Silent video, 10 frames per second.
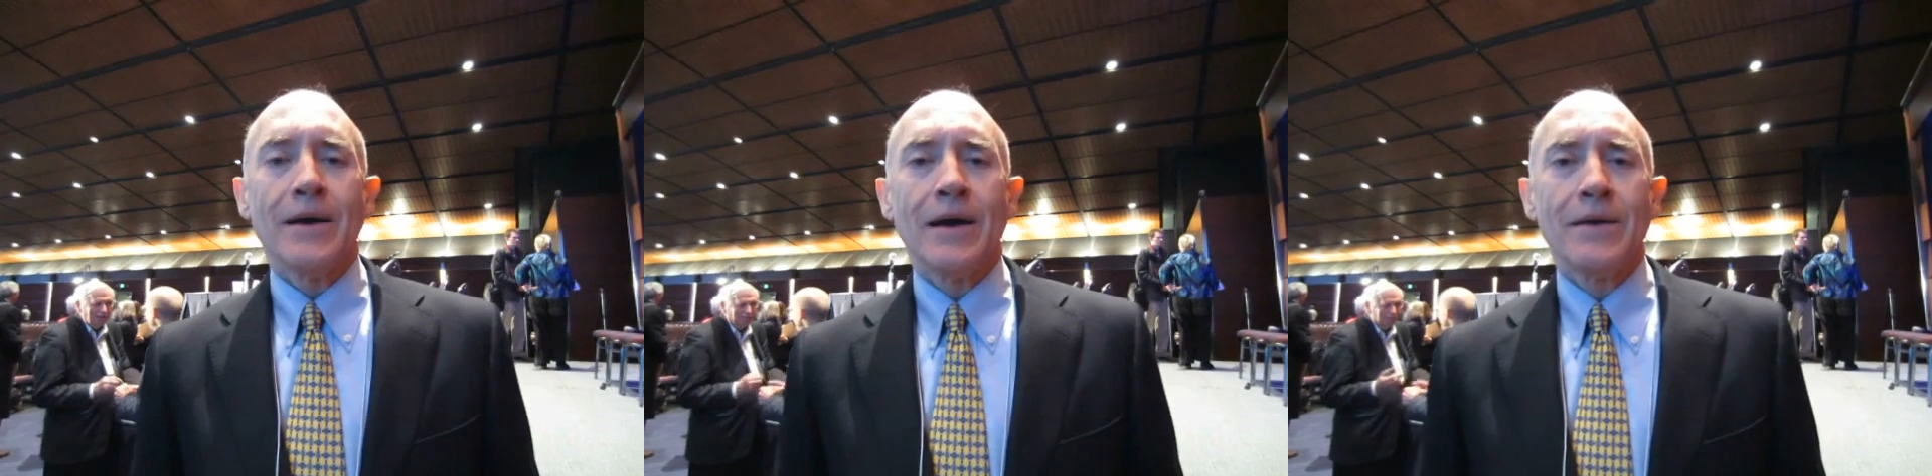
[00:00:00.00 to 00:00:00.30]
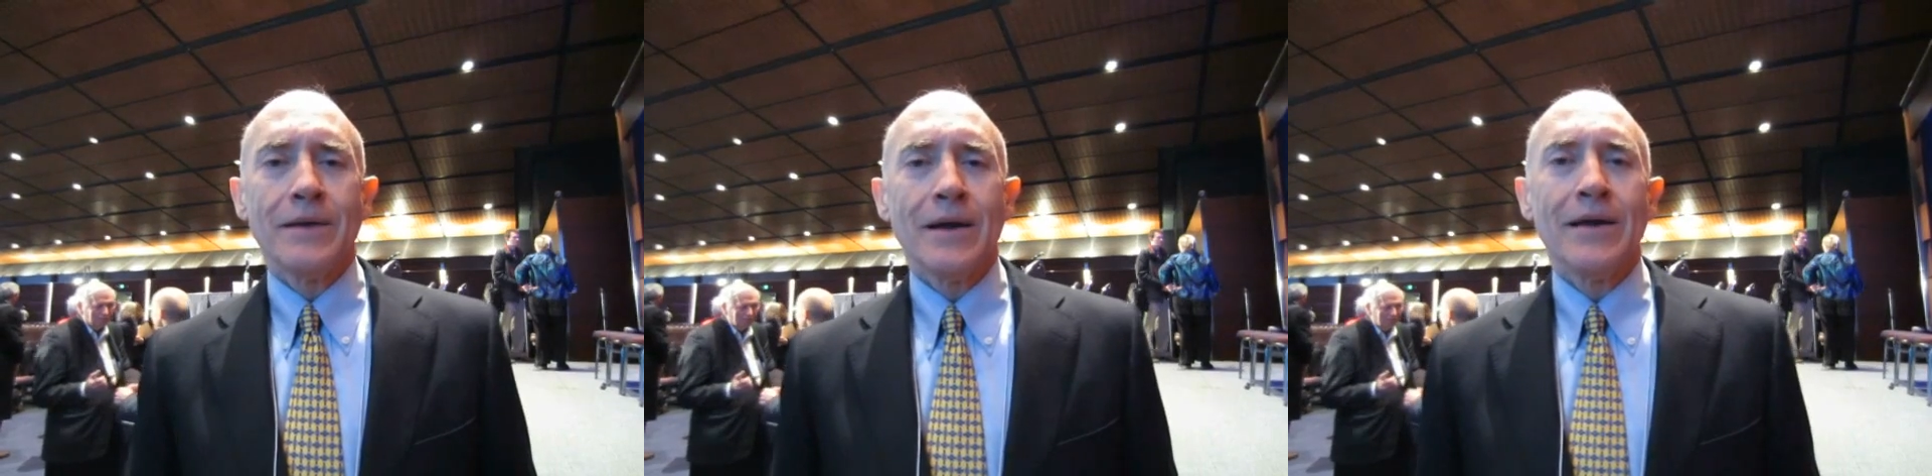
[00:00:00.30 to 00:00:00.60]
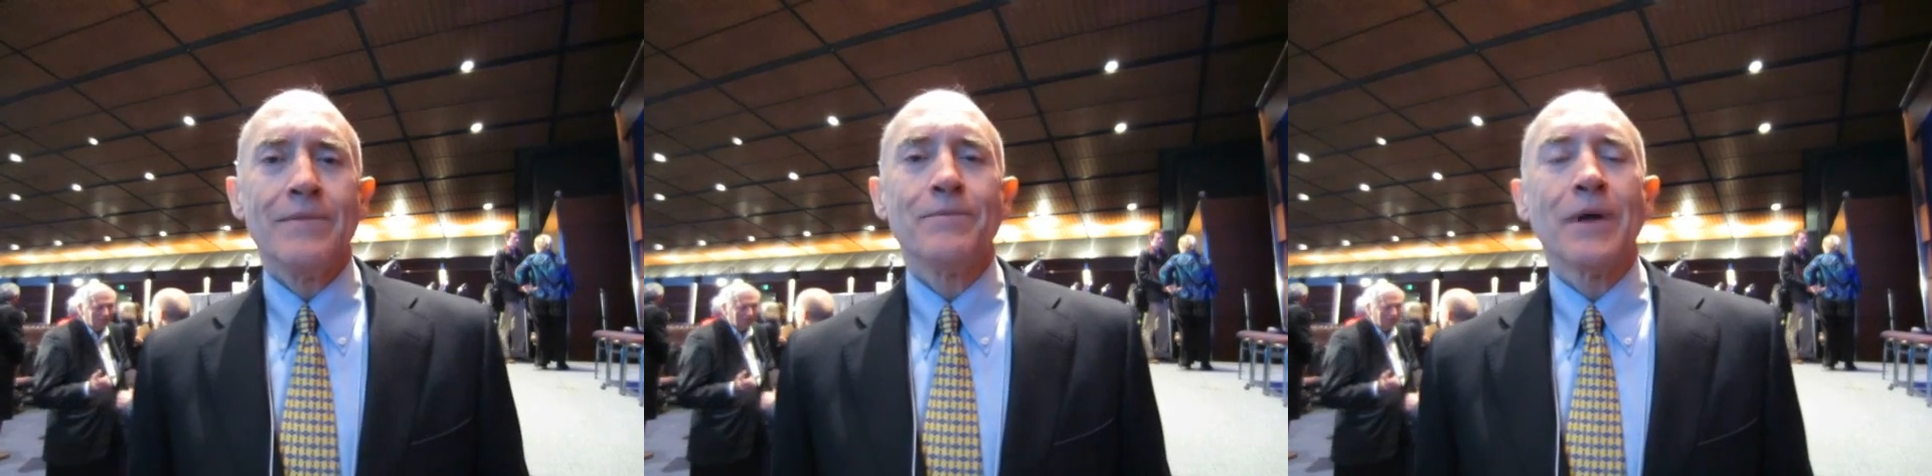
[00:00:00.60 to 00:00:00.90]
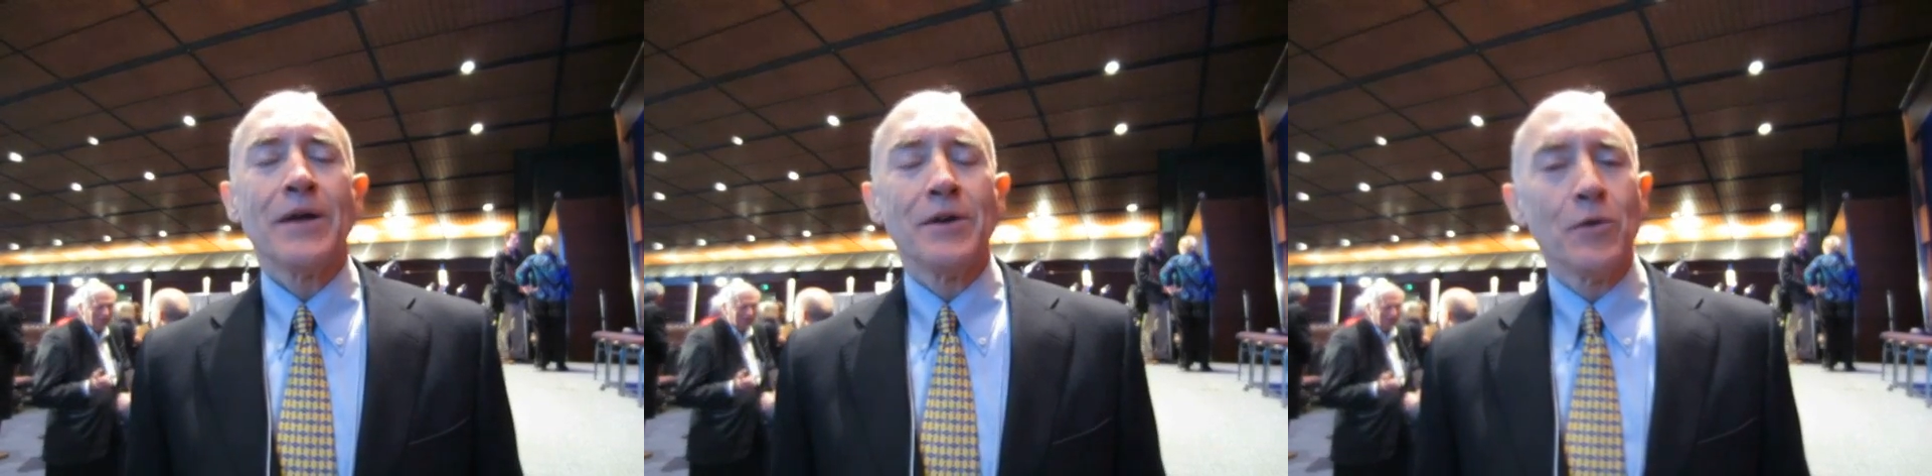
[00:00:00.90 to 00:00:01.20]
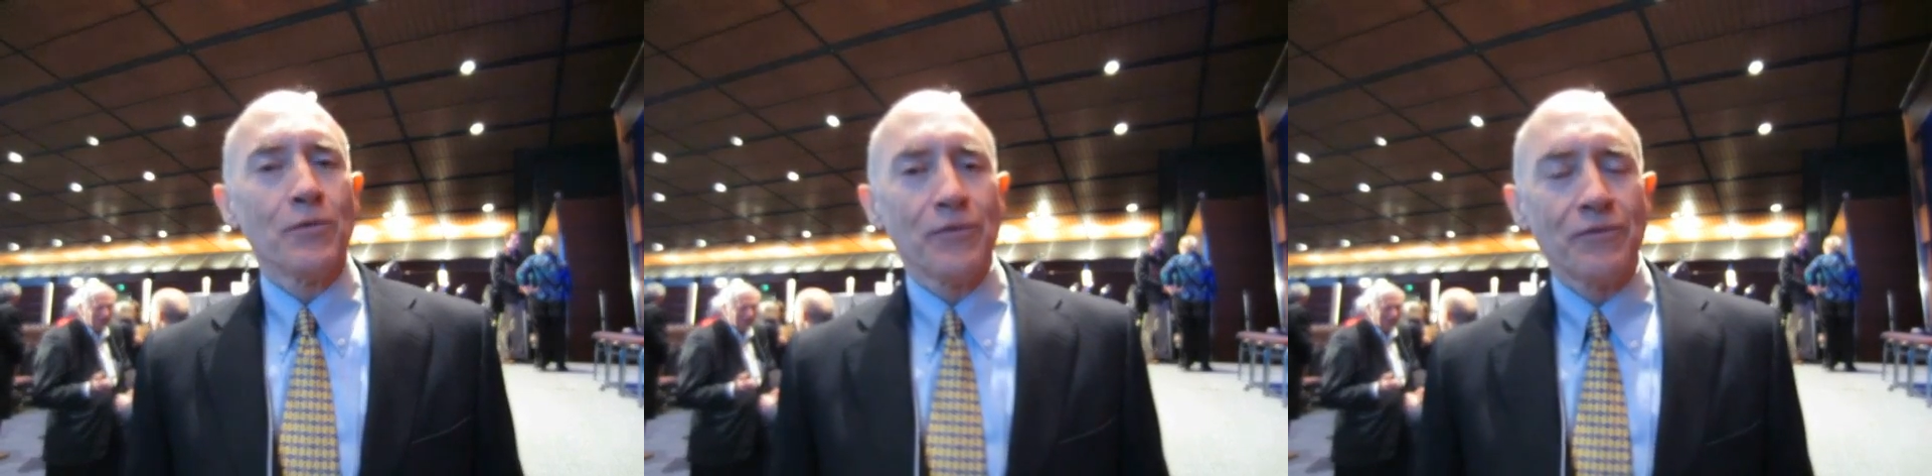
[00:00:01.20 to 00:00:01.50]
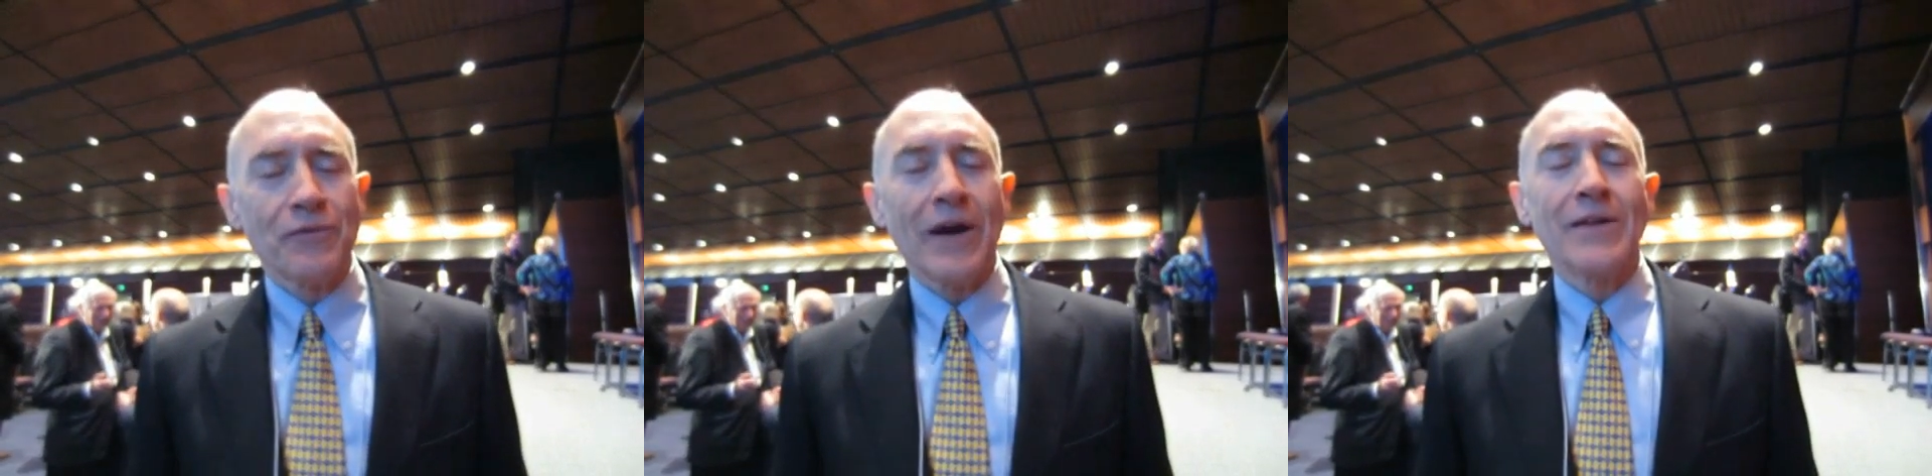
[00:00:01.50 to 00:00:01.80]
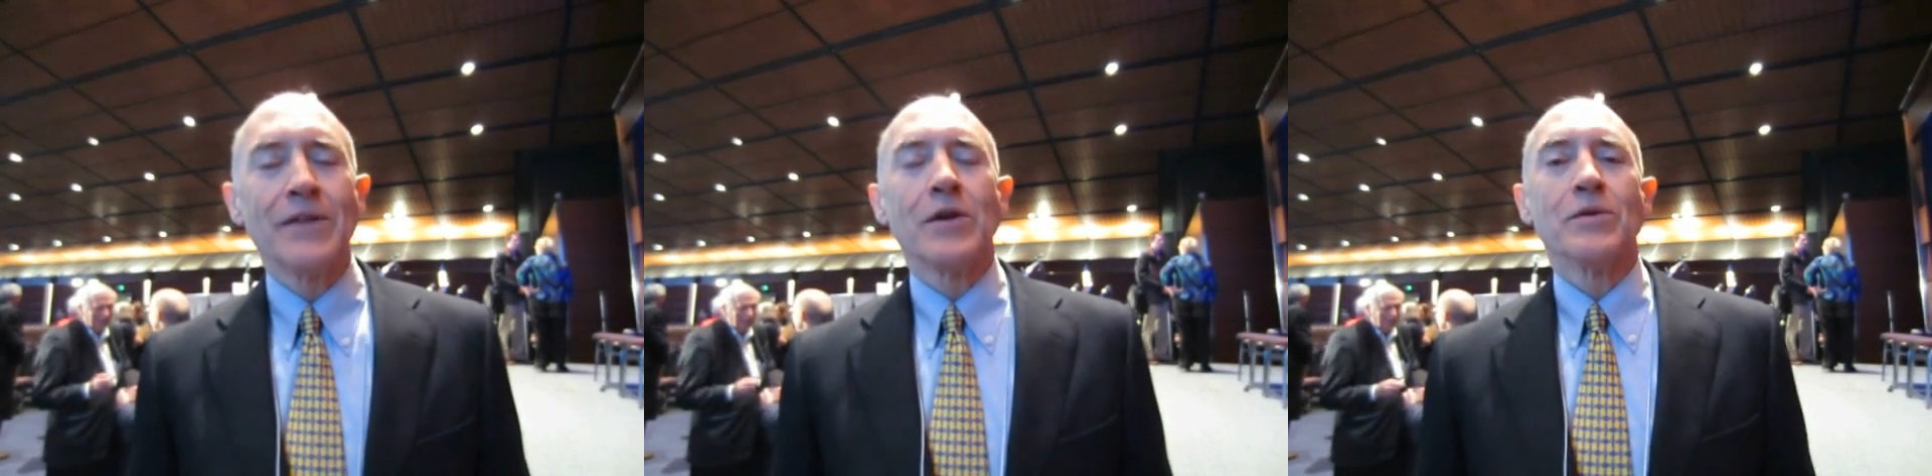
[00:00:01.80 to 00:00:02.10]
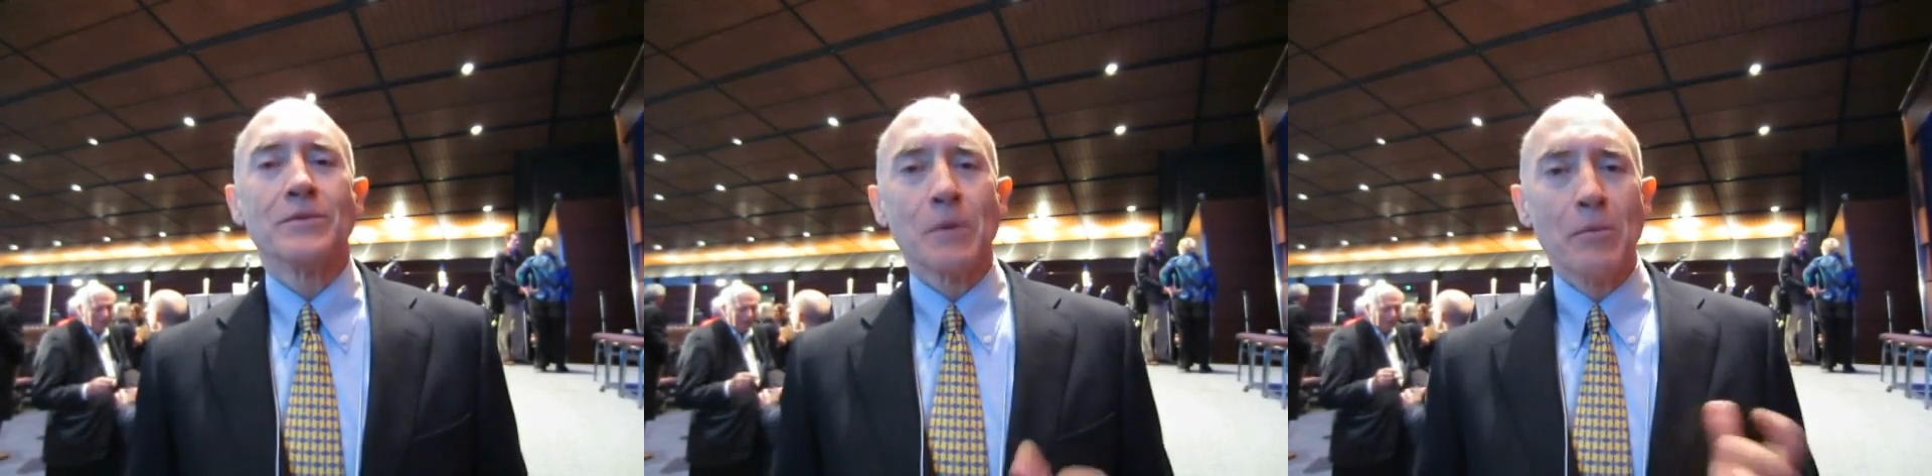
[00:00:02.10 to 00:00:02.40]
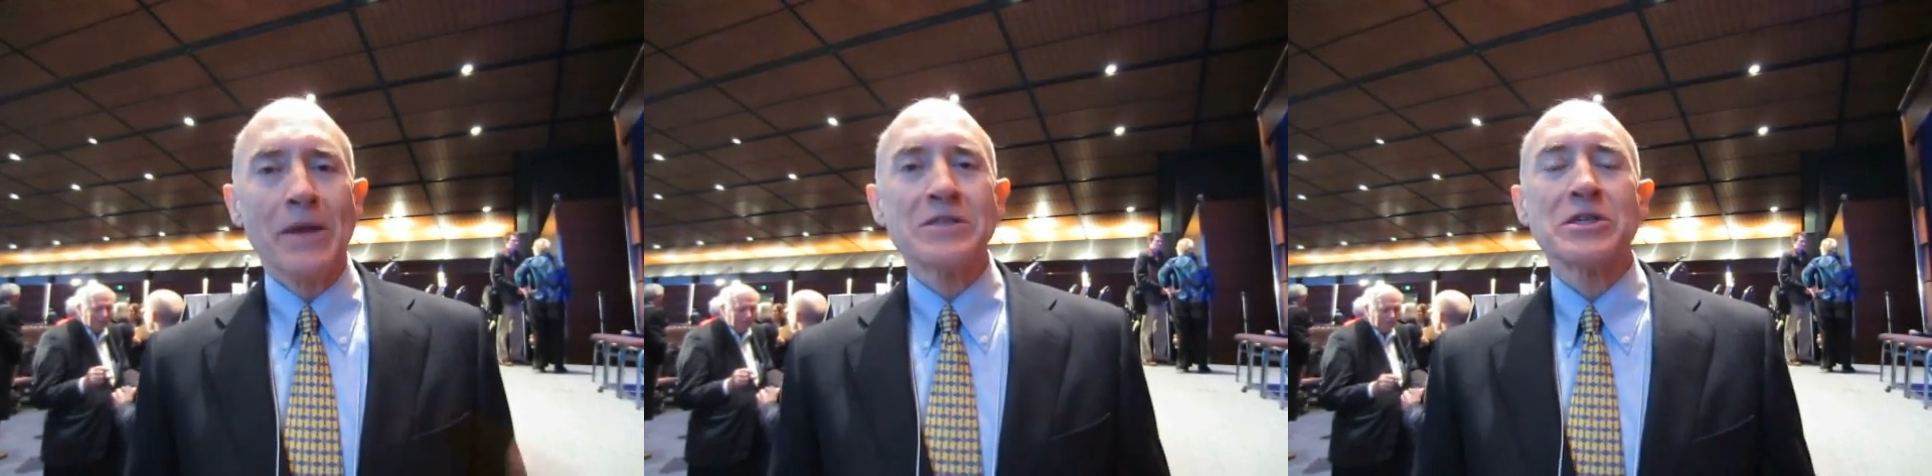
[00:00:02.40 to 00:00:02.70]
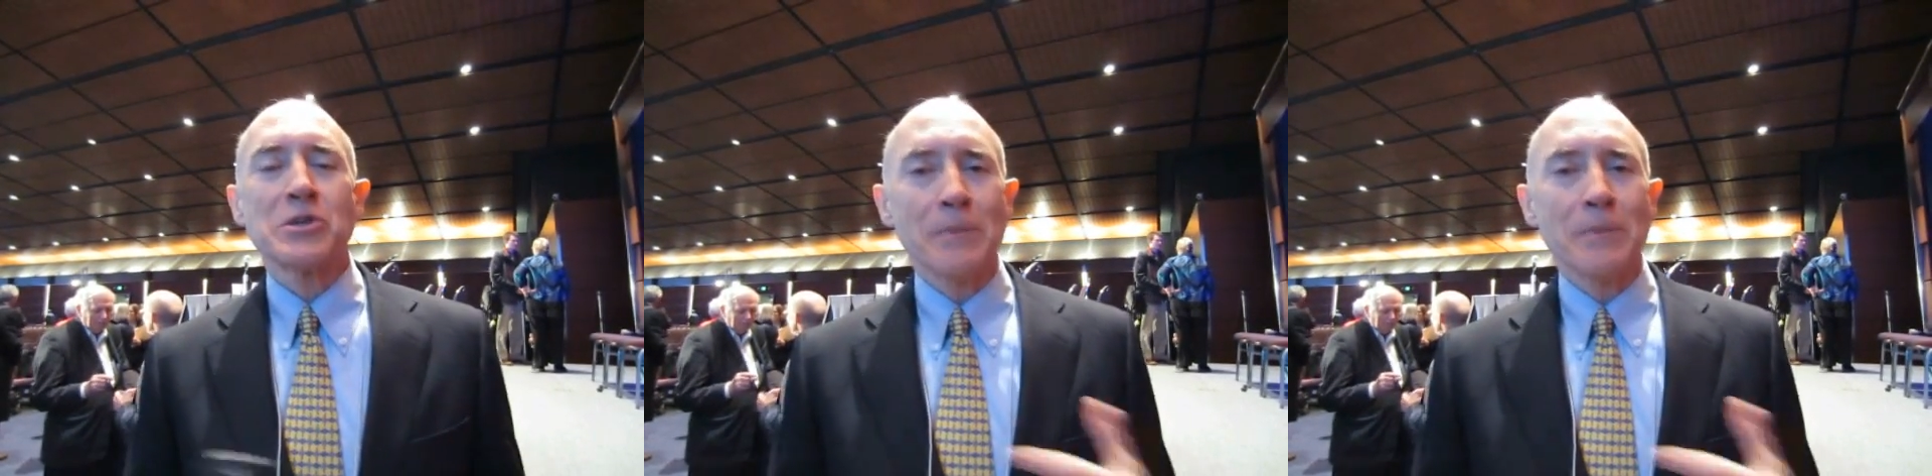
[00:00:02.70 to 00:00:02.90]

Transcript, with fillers: I don't find the omega-6,